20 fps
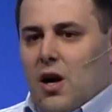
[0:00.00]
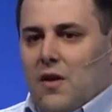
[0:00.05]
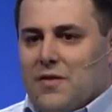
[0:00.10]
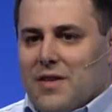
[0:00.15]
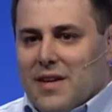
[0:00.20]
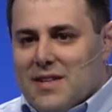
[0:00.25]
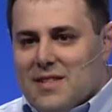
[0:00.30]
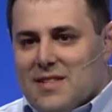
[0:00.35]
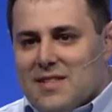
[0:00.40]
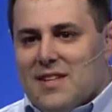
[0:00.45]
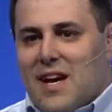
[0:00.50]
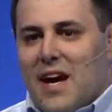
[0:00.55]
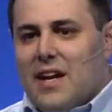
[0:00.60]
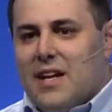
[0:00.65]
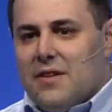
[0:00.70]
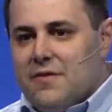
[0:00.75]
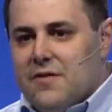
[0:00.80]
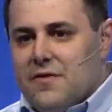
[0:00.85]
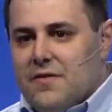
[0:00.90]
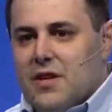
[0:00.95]
of the
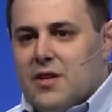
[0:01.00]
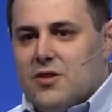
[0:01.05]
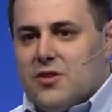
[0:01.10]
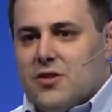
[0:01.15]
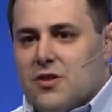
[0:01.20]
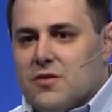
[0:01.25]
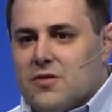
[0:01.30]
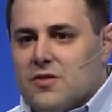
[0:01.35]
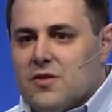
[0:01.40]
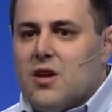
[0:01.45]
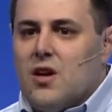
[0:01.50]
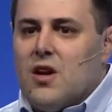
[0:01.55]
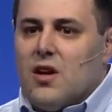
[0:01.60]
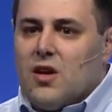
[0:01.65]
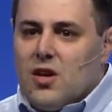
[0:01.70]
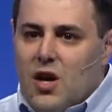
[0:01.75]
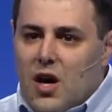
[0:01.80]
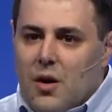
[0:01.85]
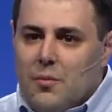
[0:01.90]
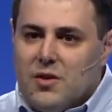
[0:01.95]
exciting features
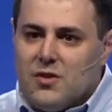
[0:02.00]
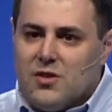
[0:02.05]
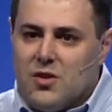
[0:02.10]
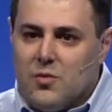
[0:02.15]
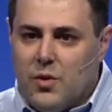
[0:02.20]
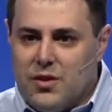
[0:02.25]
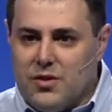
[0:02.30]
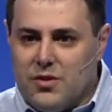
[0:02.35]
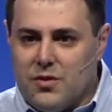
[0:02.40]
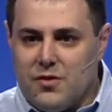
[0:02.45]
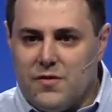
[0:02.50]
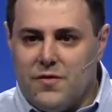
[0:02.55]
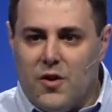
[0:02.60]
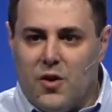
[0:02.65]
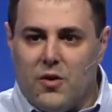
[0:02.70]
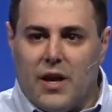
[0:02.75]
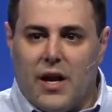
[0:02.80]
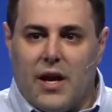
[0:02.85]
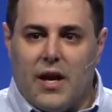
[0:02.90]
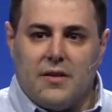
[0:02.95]
coming to Windows
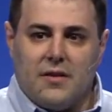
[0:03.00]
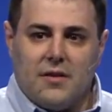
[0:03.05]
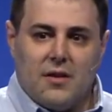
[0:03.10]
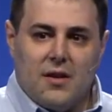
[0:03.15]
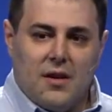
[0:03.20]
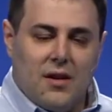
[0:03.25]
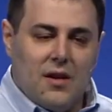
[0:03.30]
Phone 8.